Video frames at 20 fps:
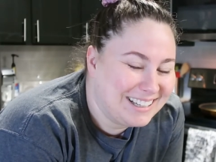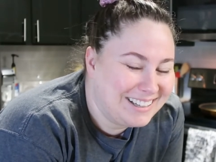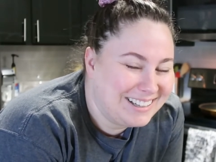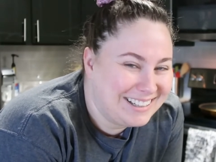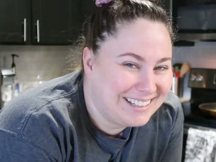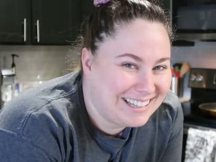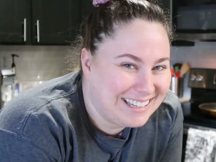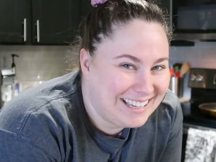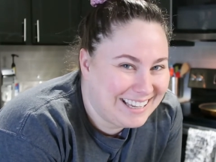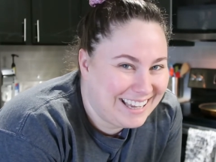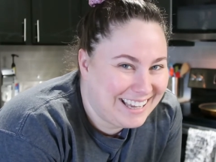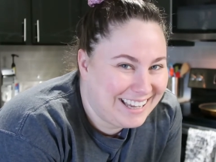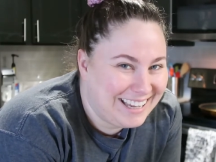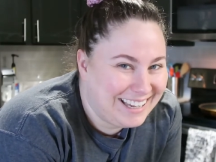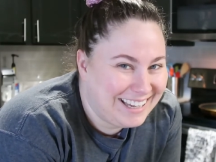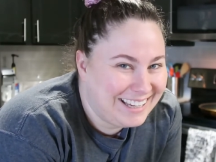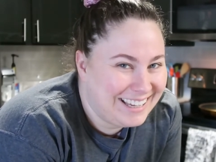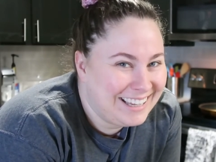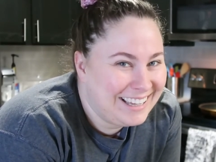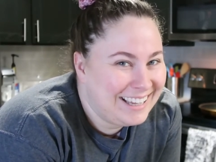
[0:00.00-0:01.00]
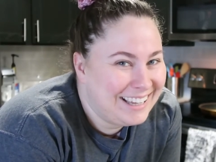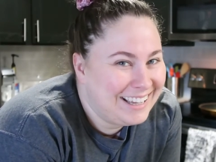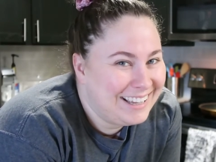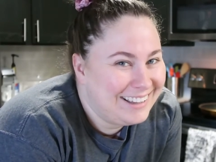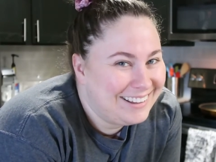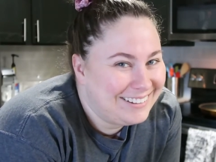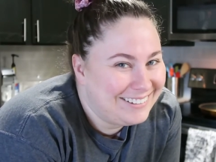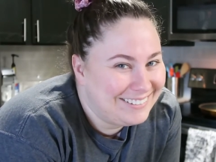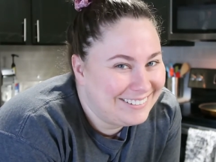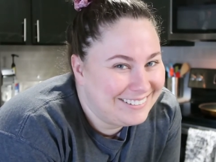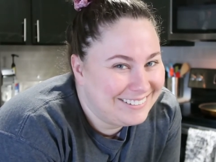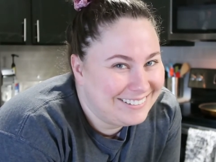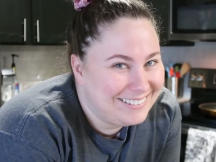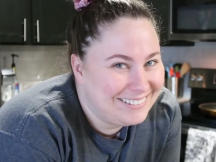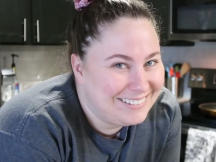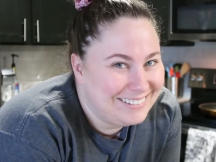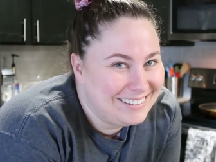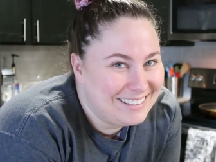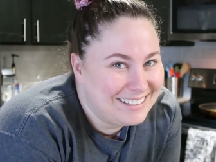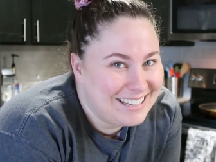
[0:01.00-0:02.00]
Okay.
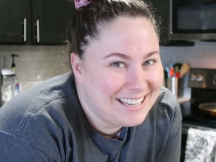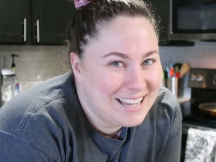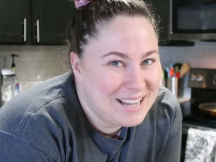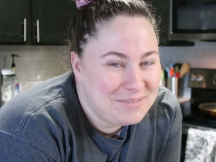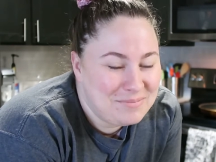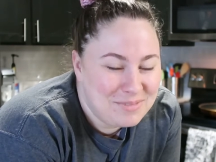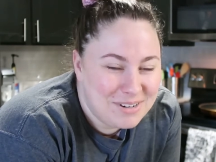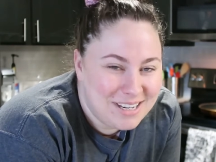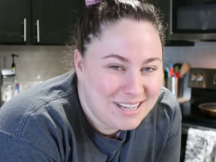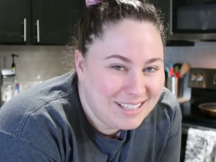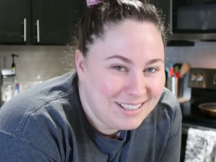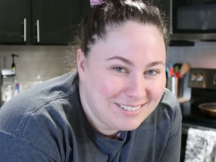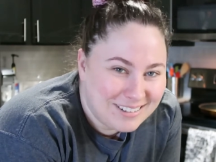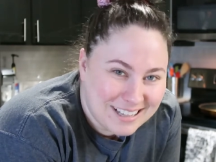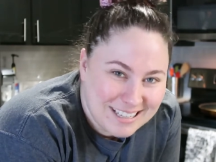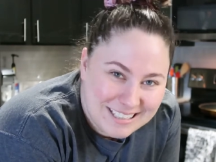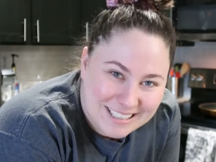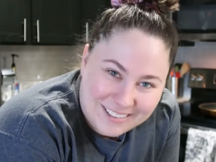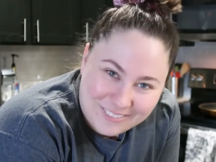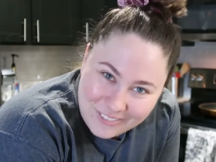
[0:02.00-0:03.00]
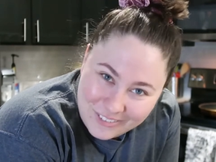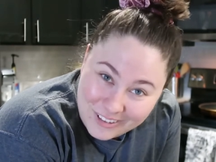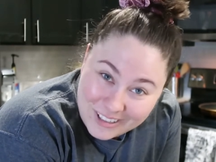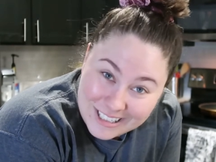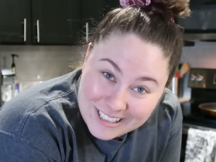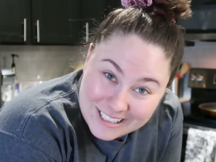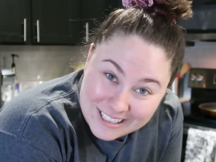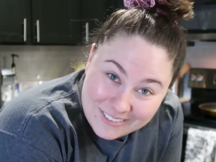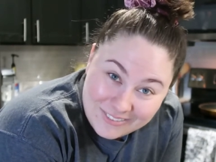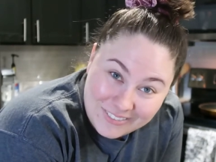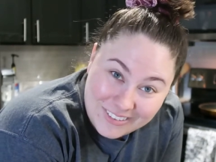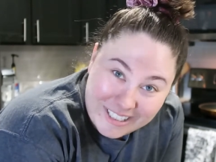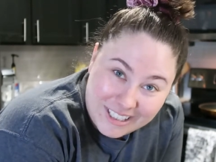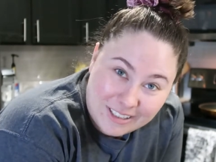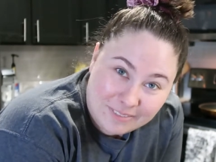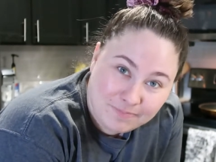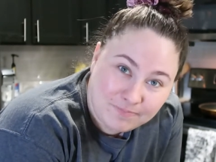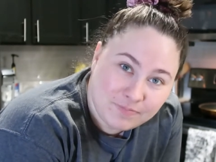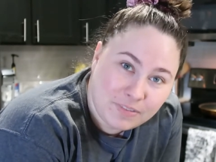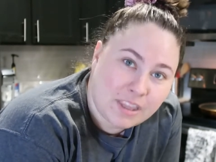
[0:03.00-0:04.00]
Oh, camera, you gotta stay focused on
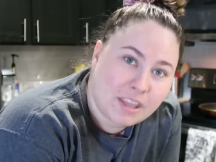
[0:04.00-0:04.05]
me.